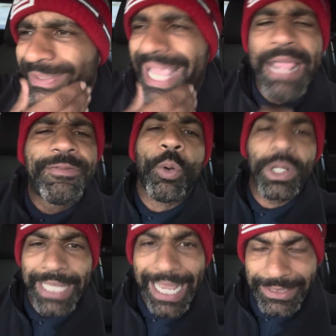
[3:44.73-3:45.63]
game four
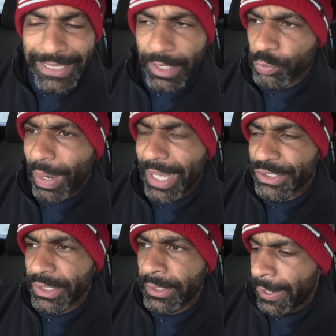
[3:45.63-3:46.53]
last night I was
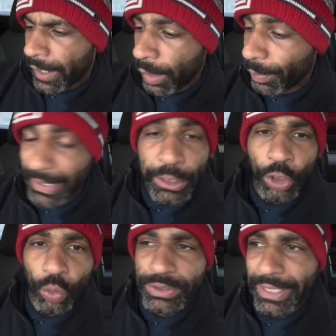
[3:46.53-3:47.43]
watching when they
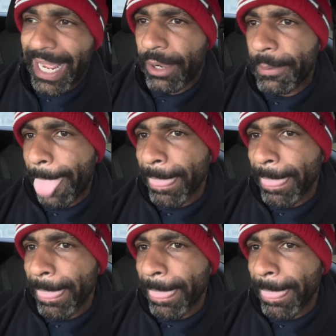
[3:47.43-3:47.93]
closed it out.